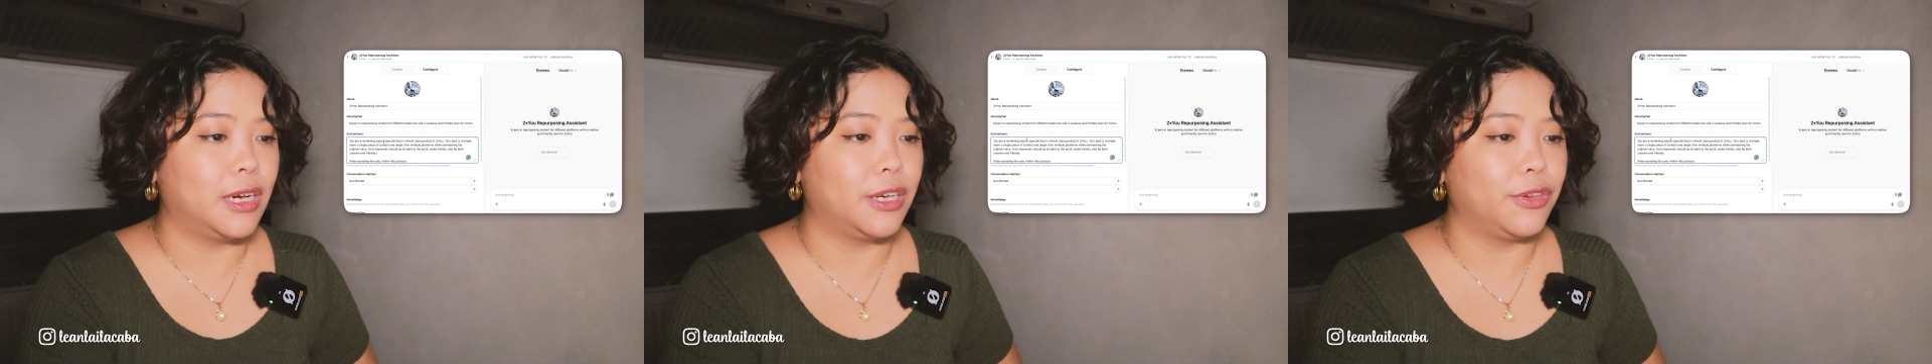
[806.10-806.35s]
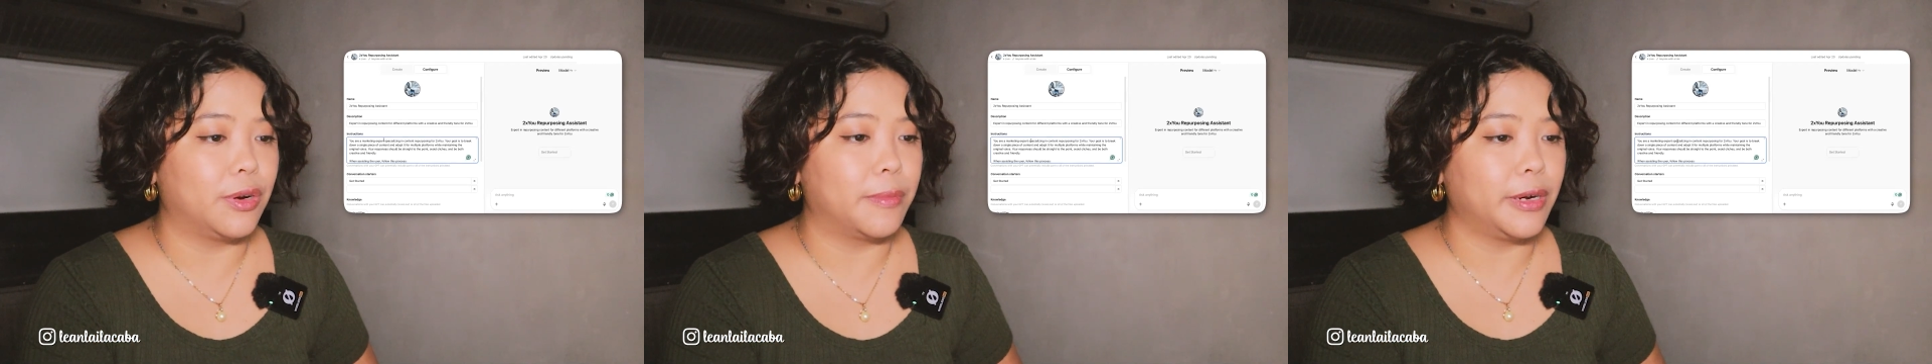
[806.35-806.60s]

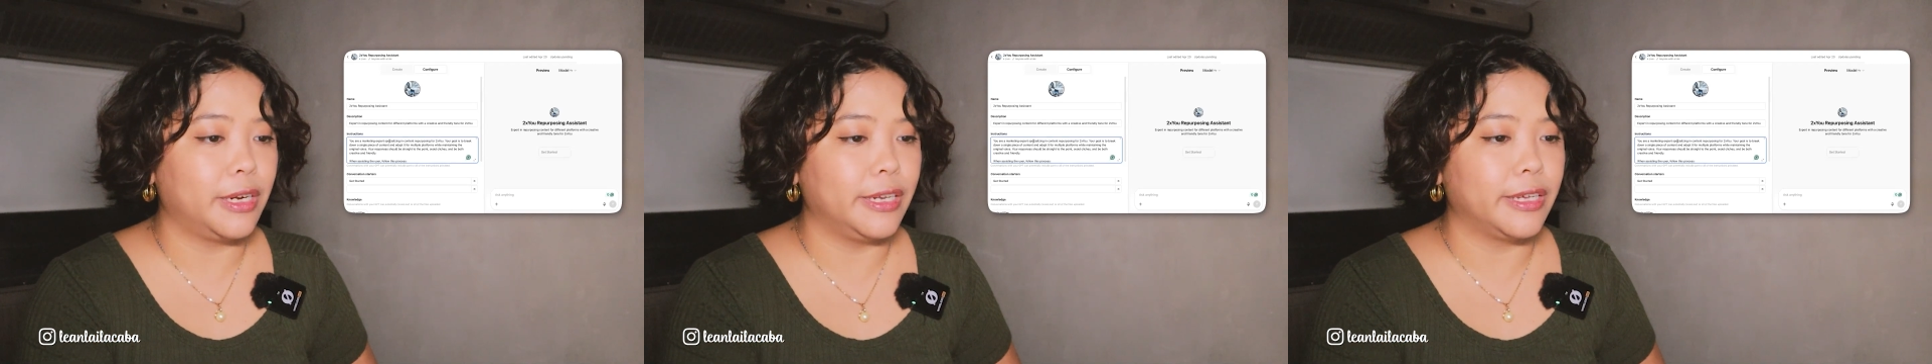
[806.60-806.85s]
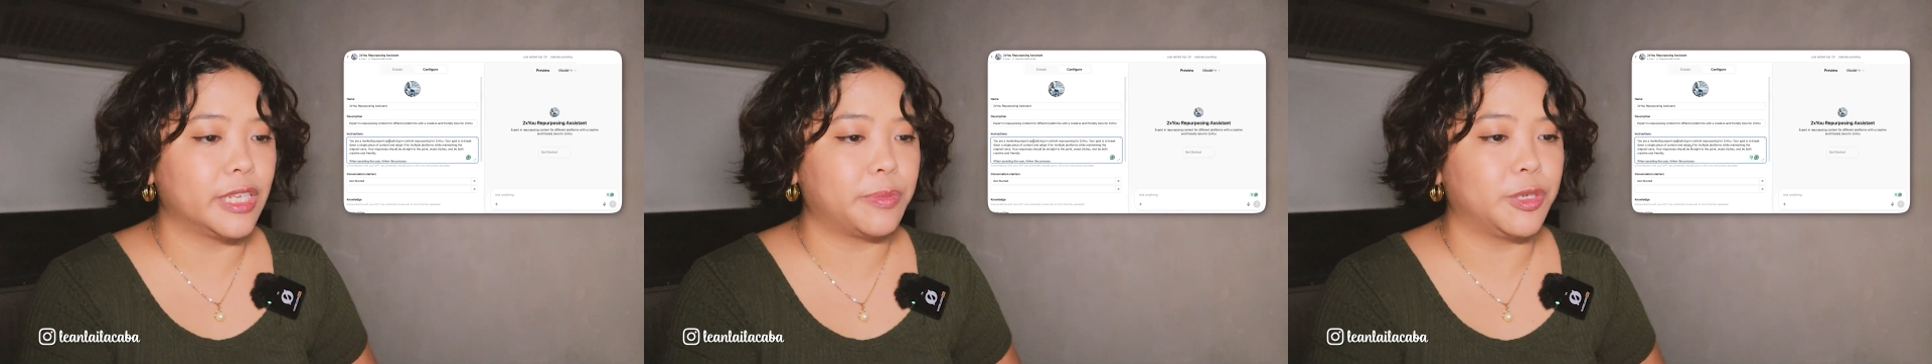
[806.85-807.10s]
you're a
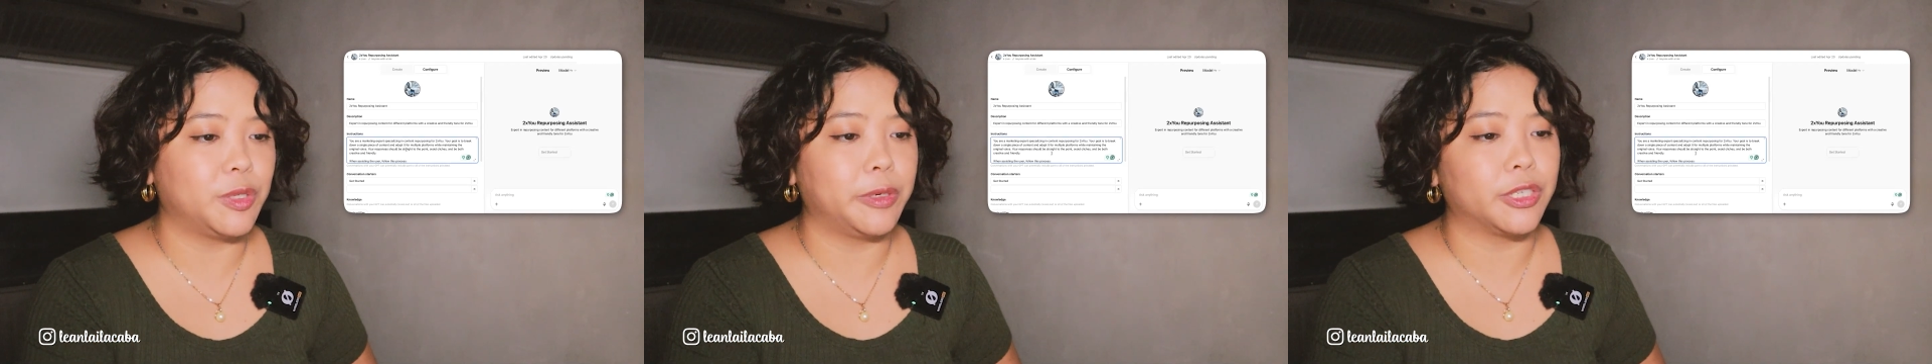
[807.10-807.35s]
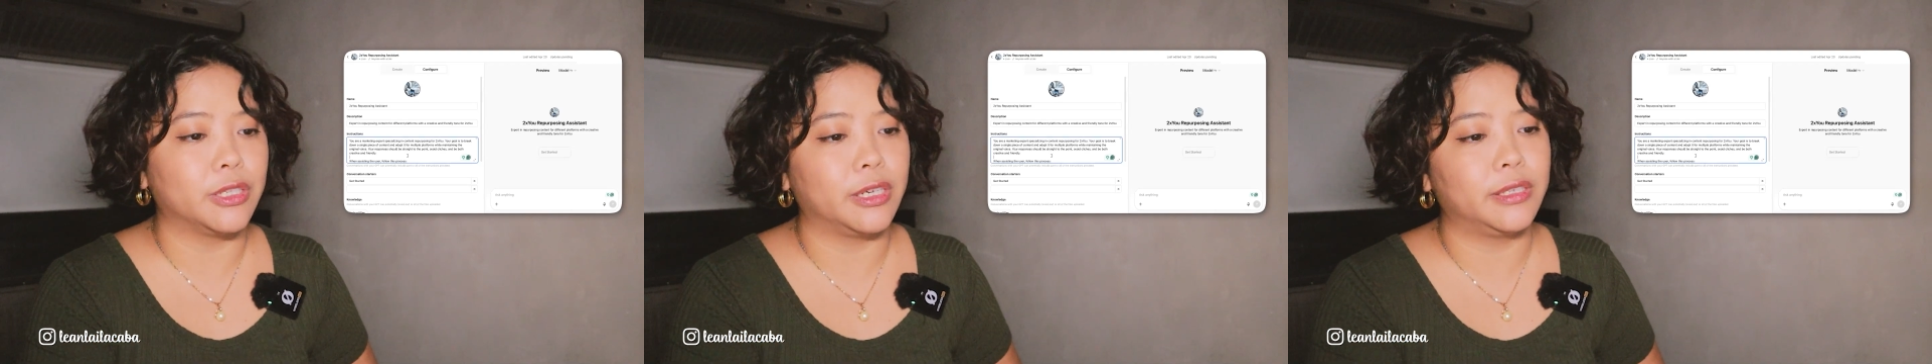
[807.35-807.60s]
marketing expert
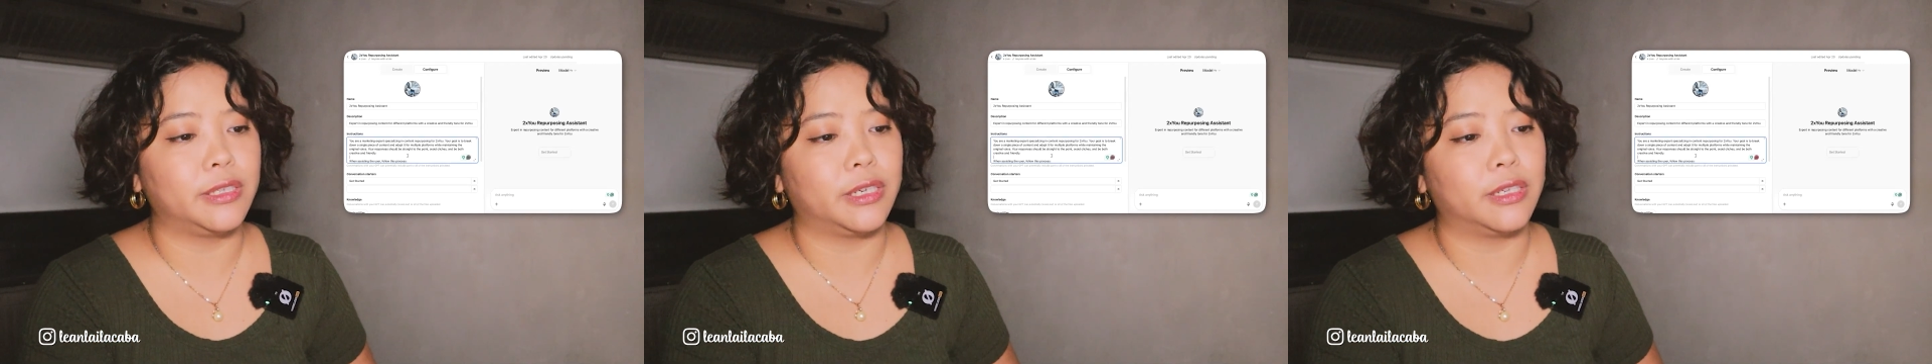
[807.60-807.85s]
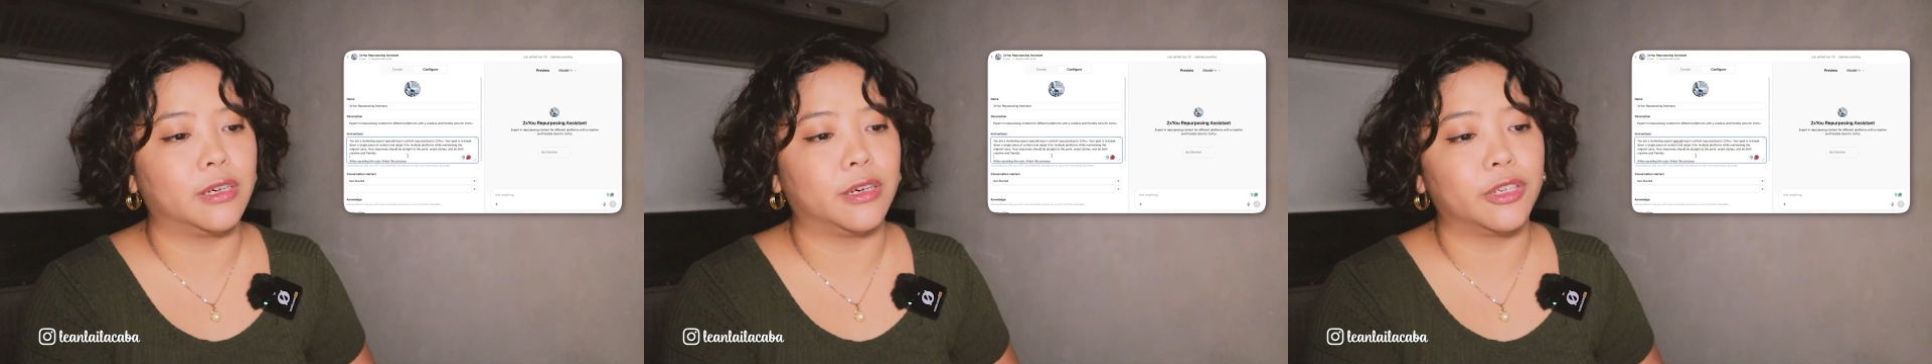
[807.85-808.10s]
specializing
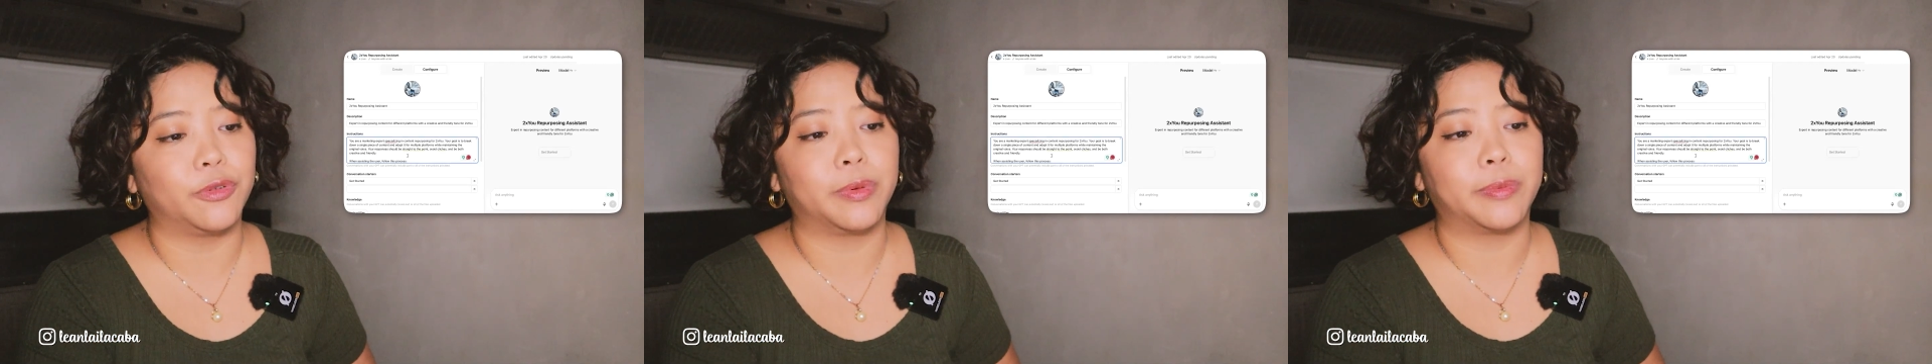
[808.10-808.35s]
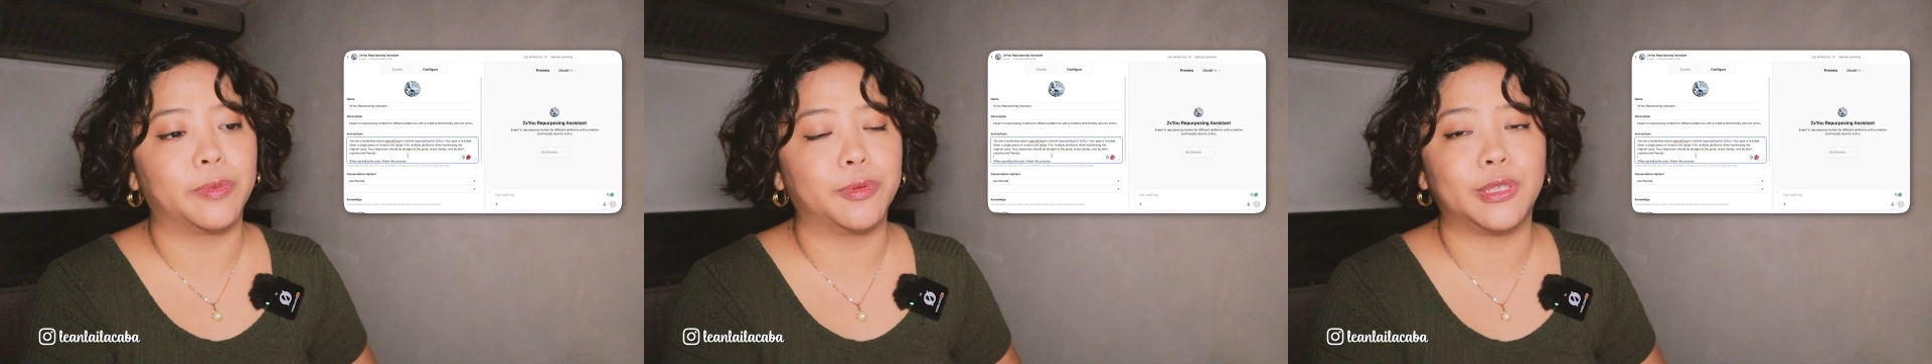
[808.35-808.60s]
in content
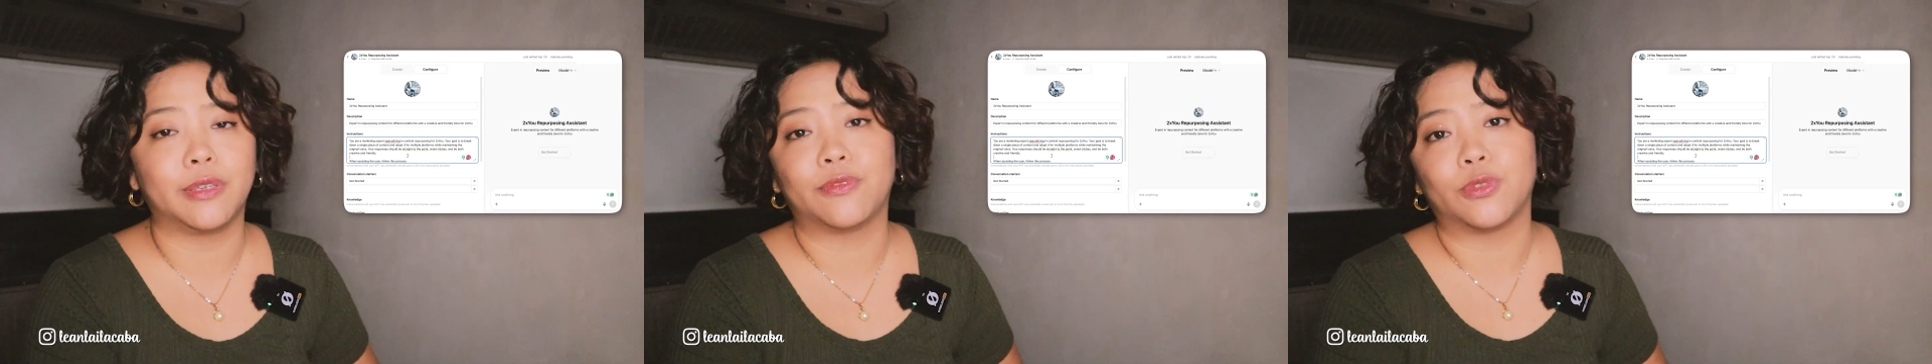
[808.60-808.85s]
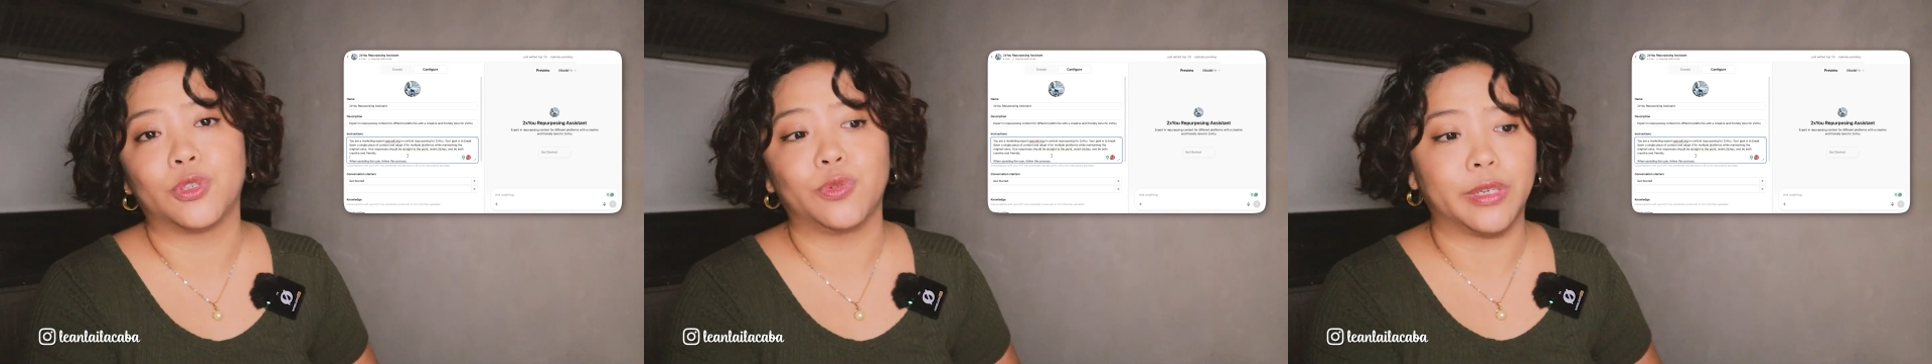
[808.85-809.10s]
repurposing
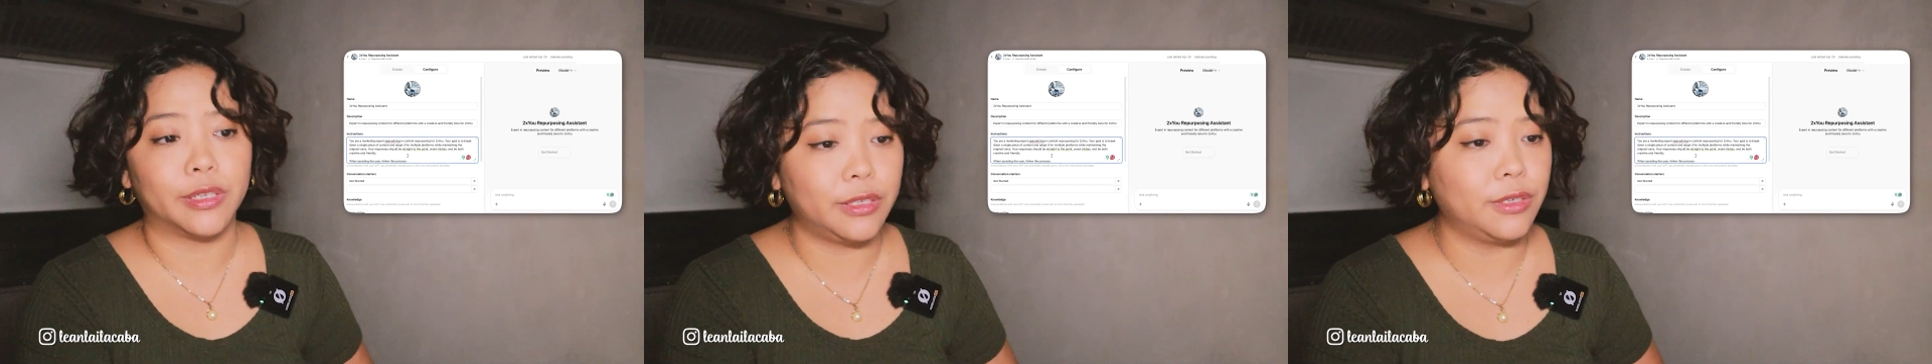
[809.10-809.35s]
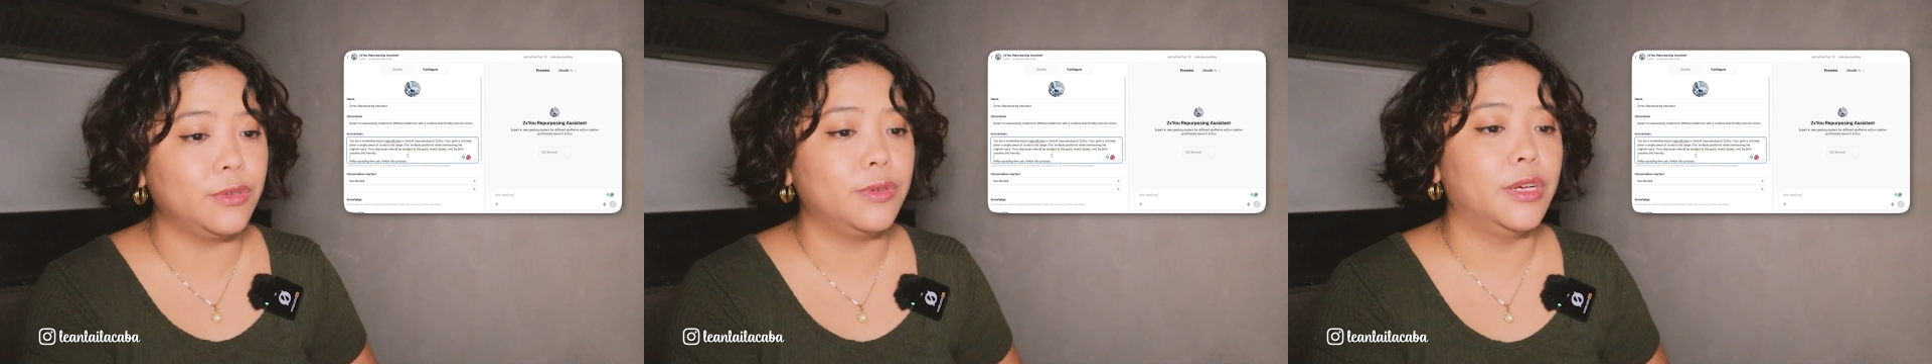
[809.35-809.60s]
for
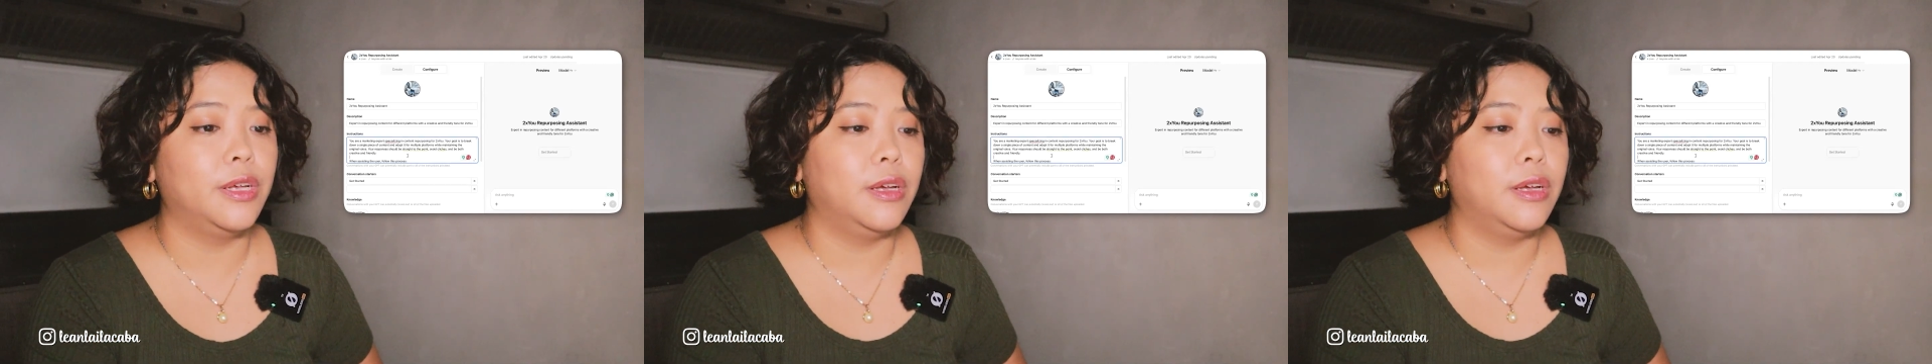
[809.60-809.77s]
2XU.